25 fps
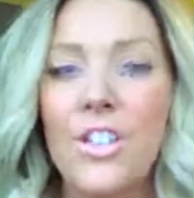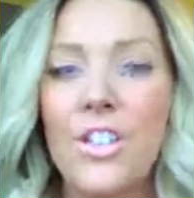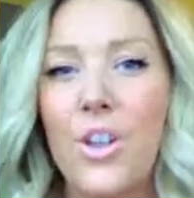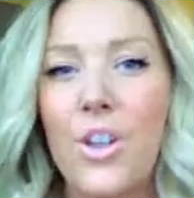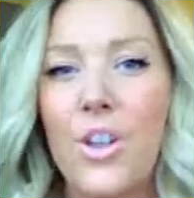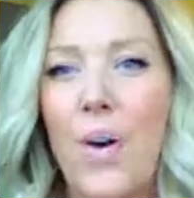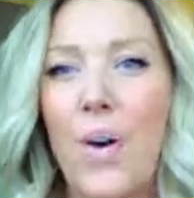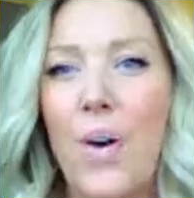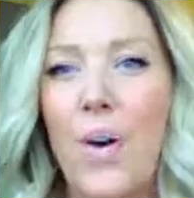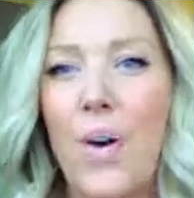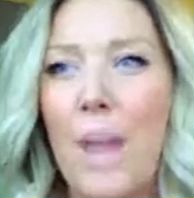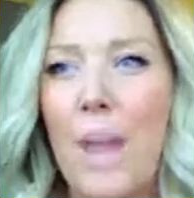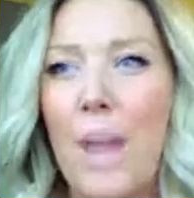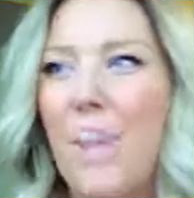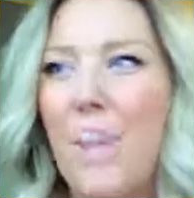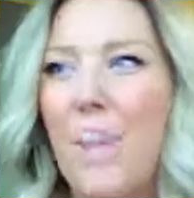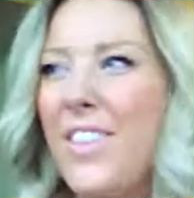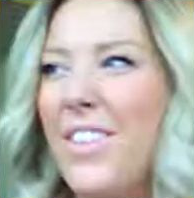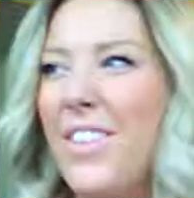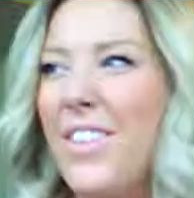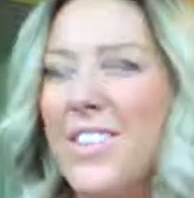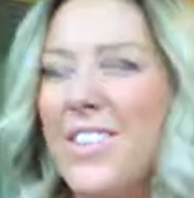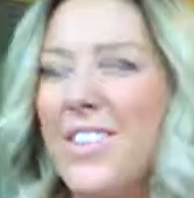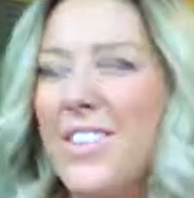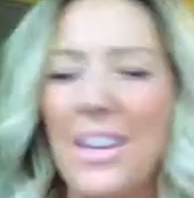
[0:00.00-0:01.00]
So I'm
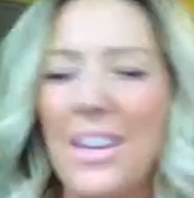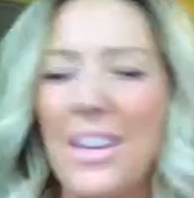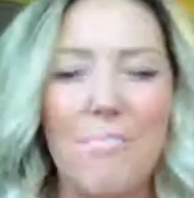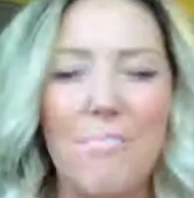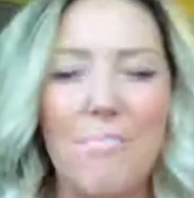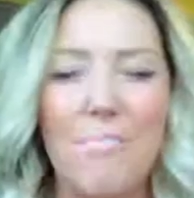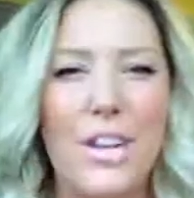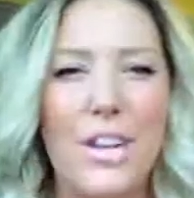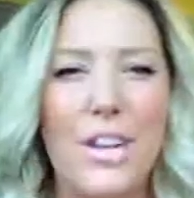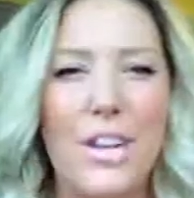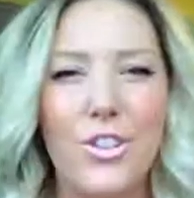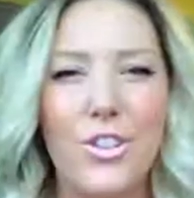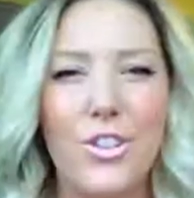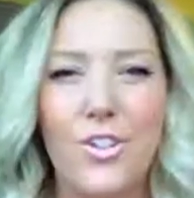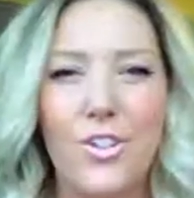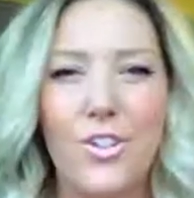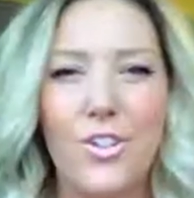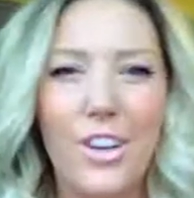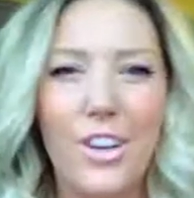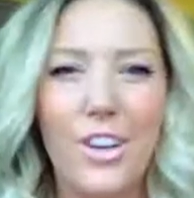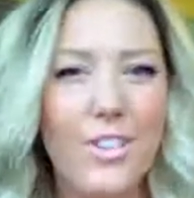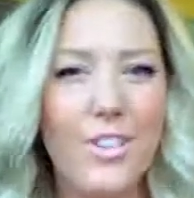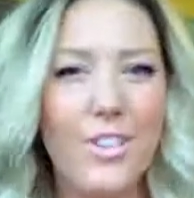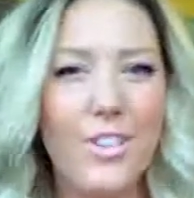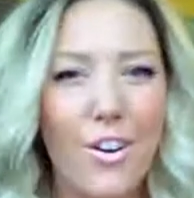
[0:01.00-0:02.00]
on this like major
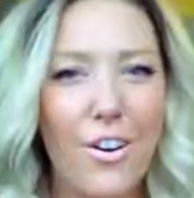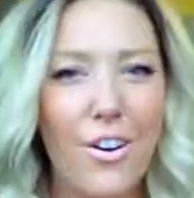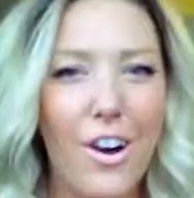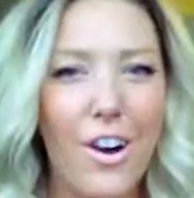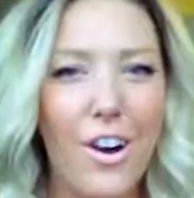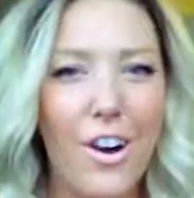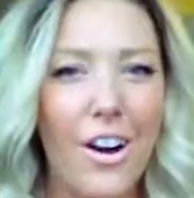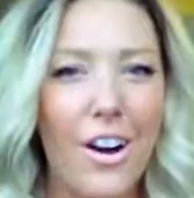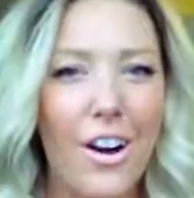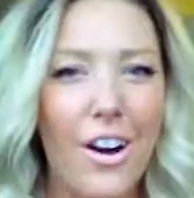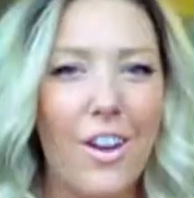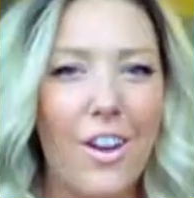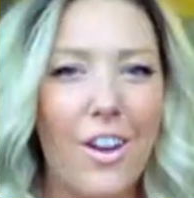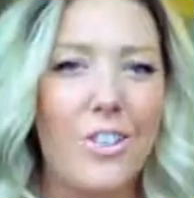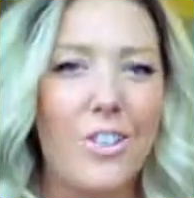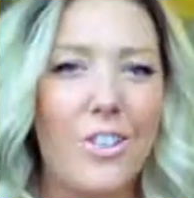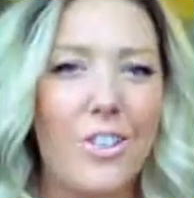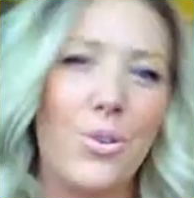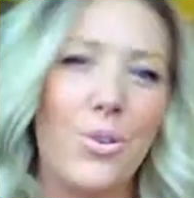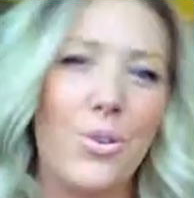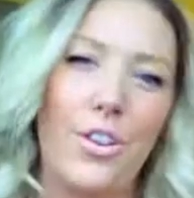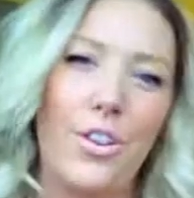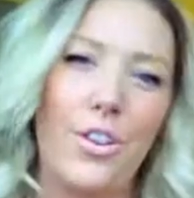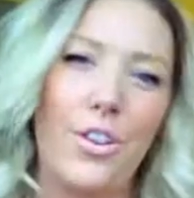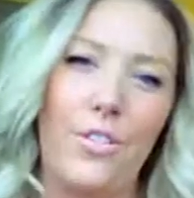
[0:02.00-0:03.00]
drugstore
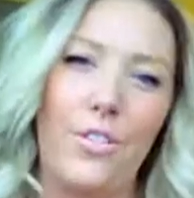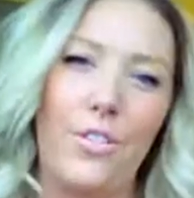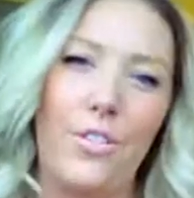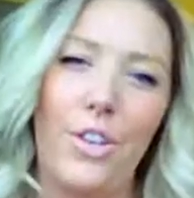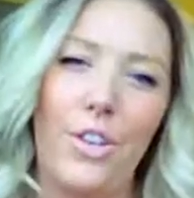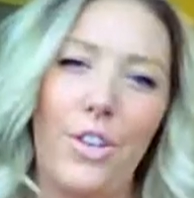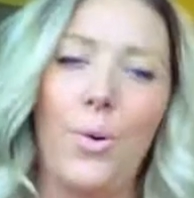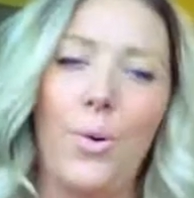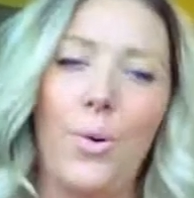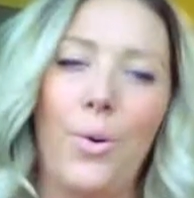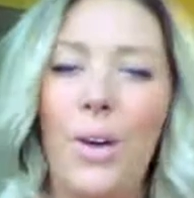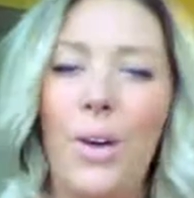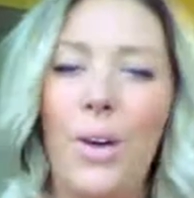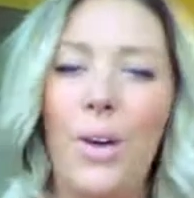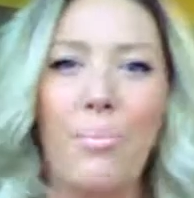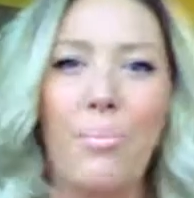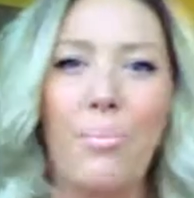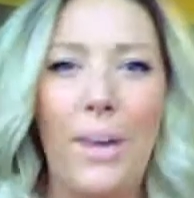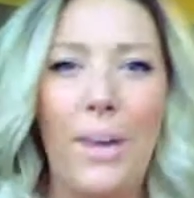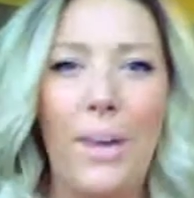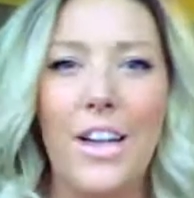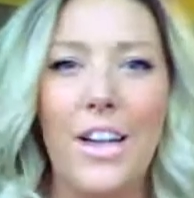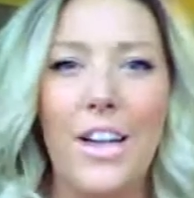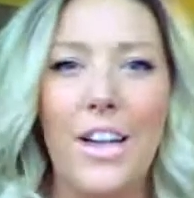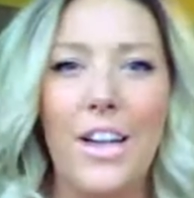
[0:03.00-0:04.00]
sort of lower
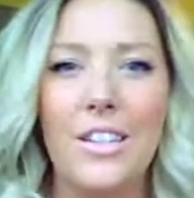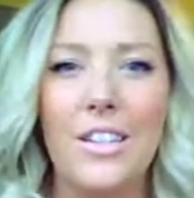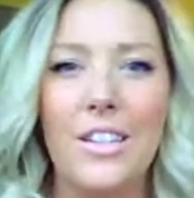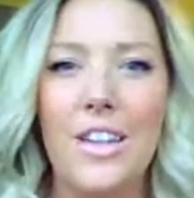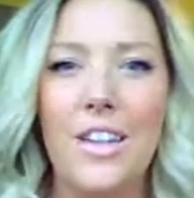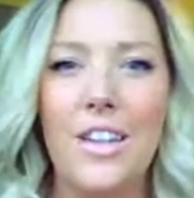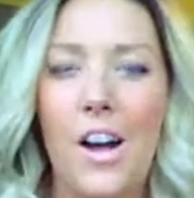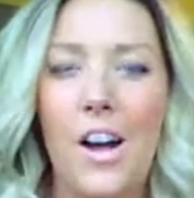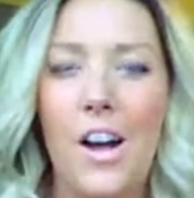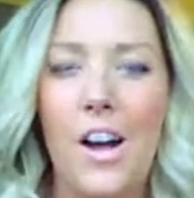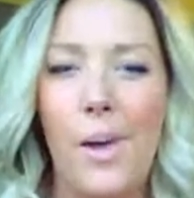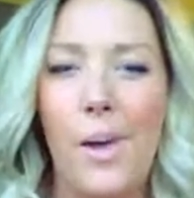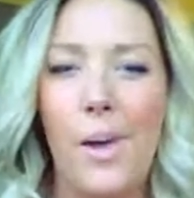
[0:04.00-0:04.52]
end brand